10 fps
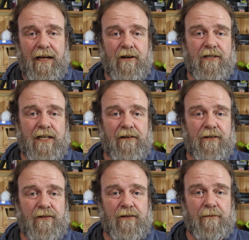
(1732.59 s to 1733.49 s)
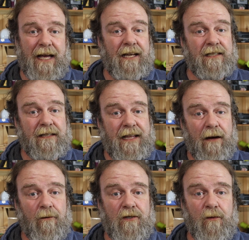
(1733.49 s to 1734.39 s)
ear savers for the masks,
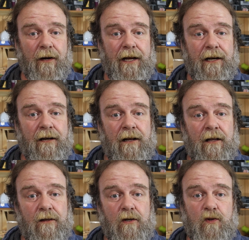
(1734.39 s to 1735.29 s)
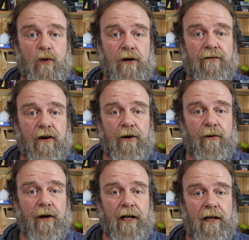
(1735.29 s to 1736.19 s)
that was a win. Those work very
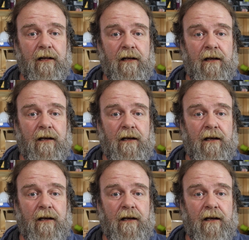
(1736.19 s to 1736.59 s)
well.